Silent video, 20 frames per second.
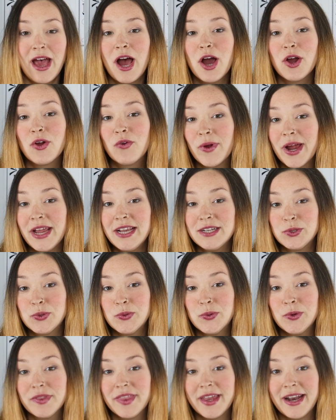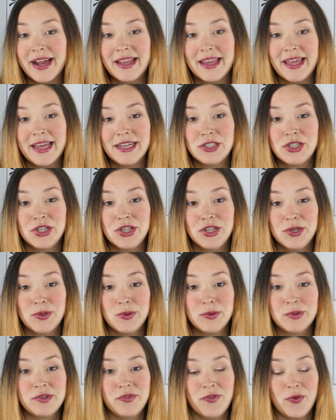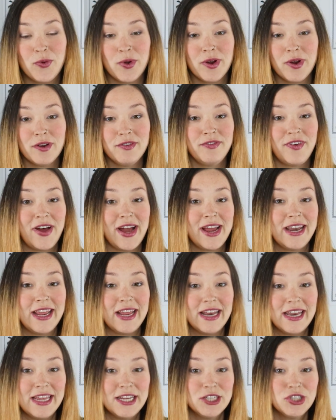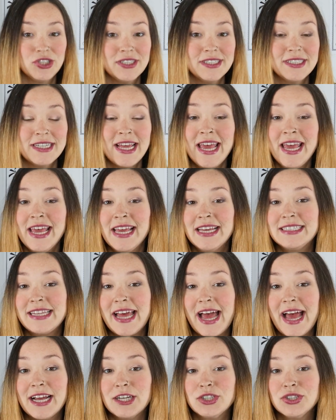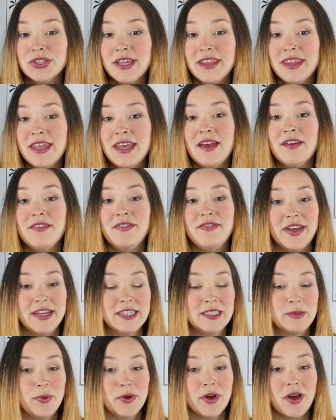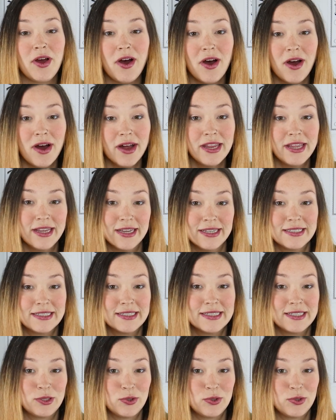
A great tool that I like to use for finding niches is actually the Facebook audience